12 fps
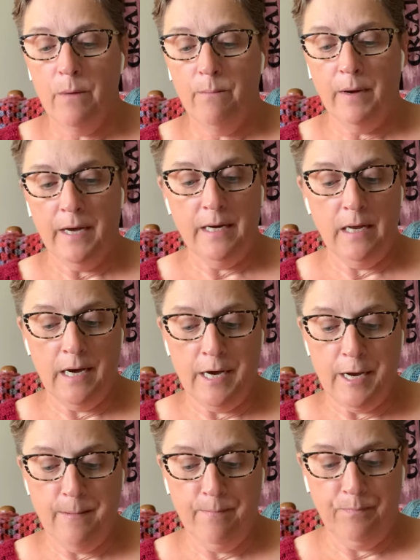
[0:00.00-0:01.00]
But
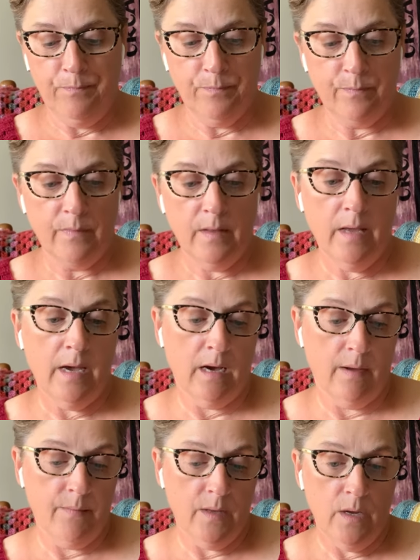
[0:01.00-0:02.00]
um, yeah,
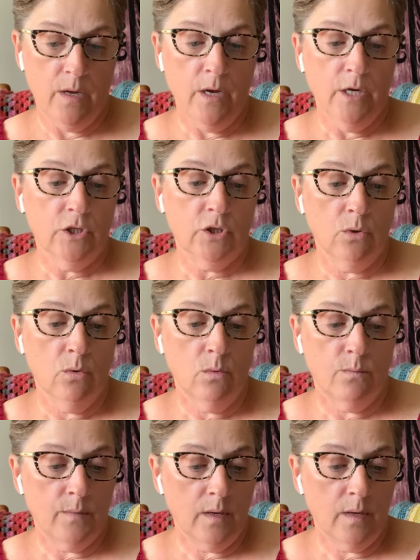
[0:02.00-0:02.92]
so